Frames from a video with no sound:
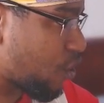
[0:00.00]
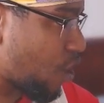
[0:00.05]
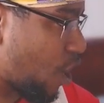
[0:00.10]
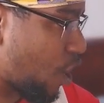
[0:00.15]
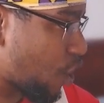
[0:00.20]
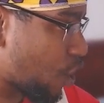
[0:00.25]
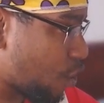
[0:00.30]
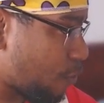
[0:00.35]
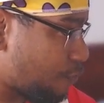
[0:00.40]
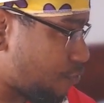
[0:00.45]

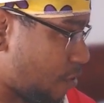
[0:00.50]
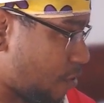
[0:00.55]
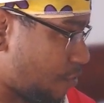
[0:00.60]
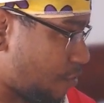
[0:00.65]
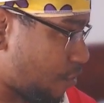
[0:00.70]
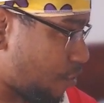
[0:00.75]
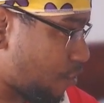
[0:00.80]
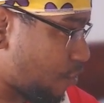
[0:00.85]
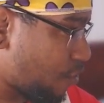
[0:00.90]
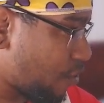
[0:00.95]
younger
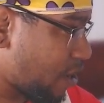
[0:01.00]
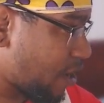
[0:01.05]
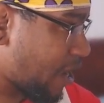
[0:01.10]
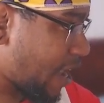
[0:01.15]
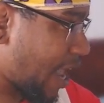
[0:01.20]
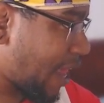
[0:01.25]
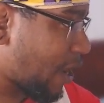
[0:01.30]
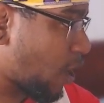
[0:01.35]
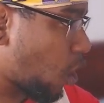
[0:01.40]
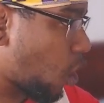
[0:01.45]
brother
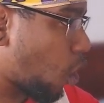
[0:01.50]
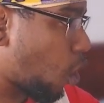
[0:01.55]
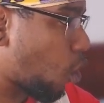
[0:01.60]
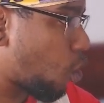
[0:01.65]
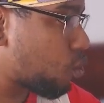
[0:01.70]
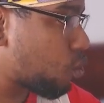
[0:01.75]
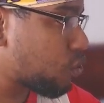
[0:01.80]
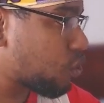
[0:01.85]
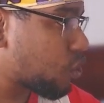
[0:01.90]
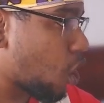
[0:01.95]
and an
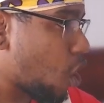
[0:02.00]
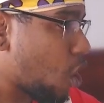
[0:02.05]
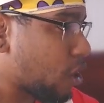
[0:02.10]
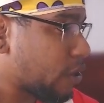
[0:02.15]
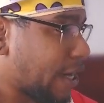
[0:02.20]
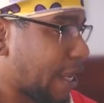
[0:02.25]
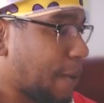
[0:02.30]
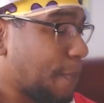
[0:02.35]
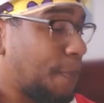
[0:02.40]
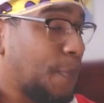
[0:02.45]
old
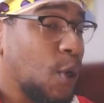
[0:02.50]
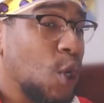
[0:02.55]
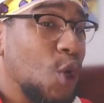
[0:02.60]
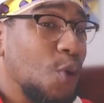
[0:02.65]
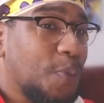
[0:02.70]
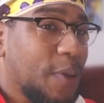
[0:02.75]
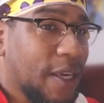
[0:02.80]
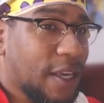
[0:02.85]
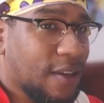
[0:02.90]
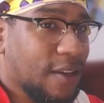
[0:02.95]
dog named
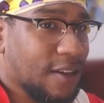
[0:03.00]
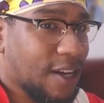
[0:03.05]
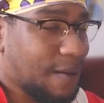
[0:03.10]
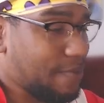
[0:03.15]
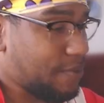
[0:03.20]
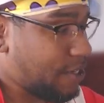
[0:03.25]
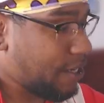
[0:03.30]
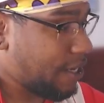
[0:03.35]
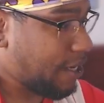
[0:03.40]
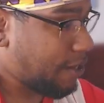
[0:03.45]
Poopy.
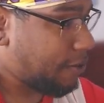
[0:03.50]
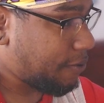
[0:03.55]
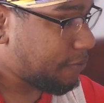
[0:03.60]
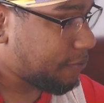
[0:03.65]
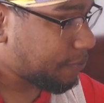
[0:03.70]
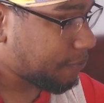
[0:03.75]
I'm dead.